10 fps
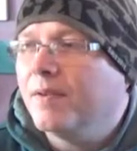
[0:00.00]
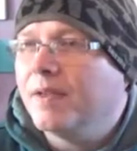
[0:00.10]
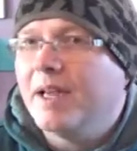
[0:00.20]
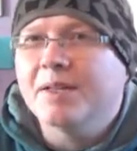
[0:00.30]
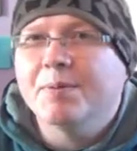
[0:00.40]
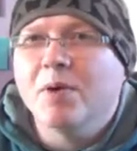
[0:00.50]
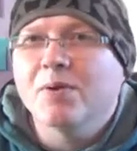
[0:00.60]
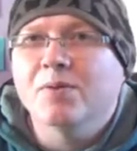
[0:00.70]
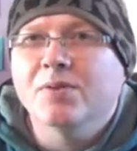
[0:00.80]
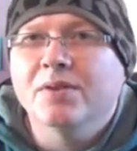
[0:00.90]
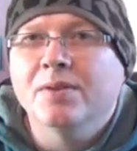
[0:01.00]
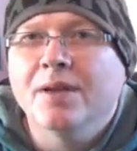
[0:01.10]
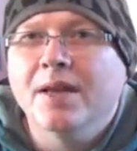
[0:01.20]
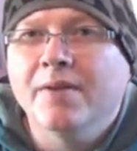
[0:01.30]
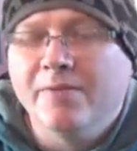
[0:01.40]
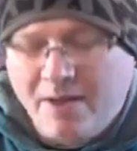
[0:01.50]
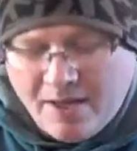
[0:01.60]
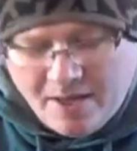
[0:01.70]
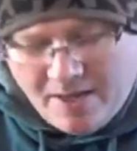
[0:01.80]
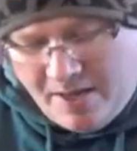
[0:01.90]
the Xbox, which I do have,
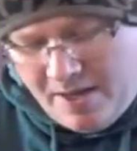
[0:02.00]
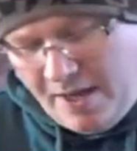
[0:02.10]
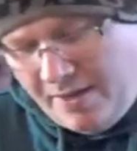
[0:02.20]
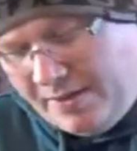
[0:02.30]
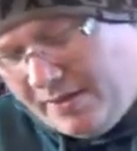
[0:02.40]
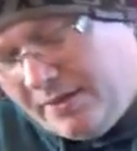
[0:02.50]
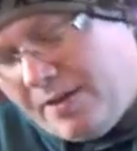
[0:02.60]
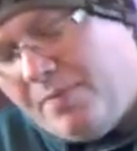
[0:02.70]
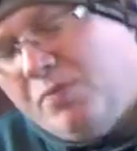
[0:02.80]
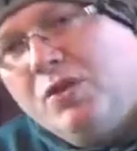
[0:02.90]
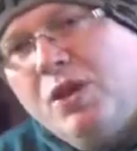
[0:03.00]
and this is um,